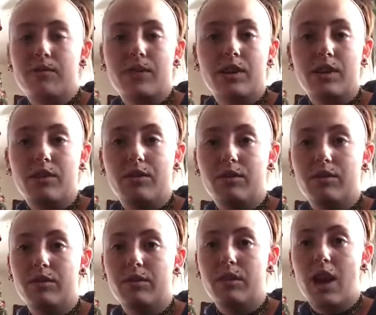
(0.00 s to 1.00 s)
you know,
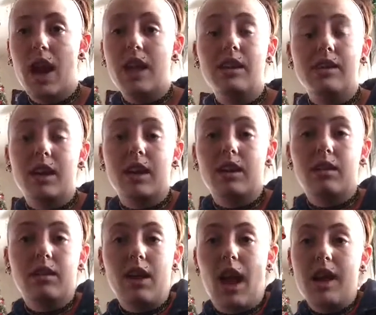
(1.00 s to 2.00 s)
anything
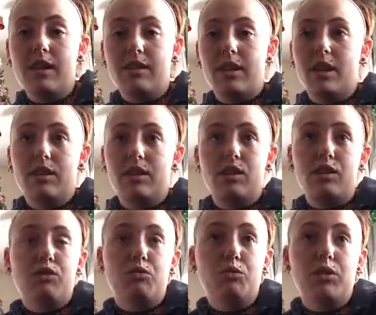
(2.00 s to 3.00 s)
and
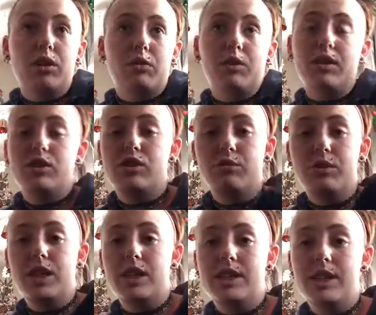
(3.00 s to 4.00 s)
you work with should
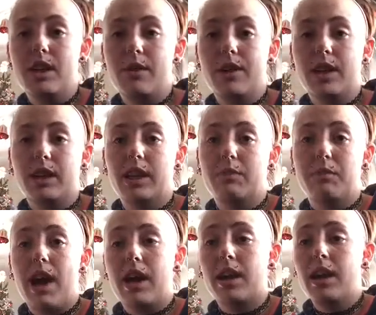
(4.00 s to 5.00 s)
be easygoing and laid
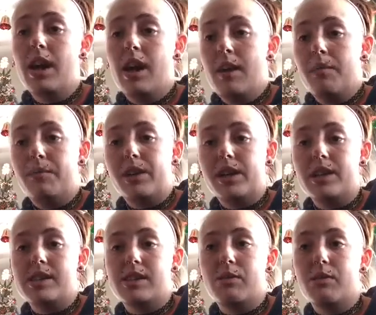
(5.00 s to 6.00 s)
back,
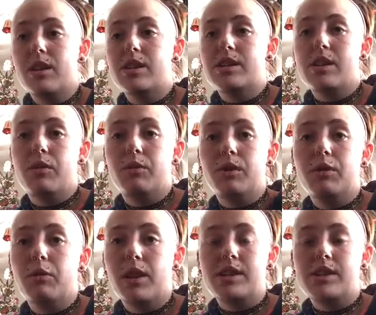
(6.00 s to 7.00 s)
because a horse only
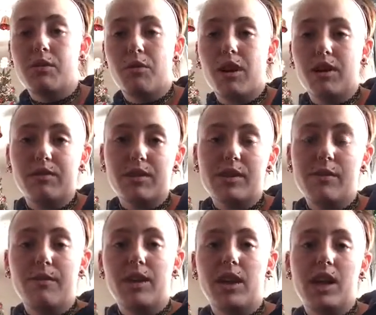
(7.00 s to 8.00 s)
wants to work for
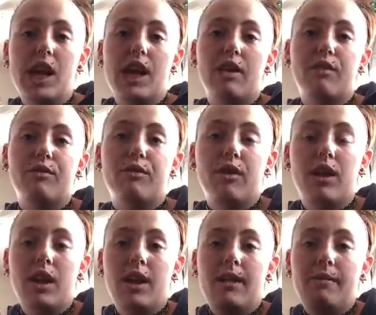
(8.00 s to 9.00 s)
somebody if
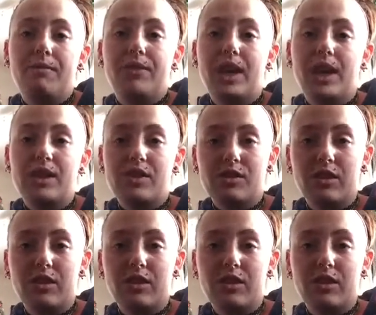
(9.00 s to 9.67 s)
things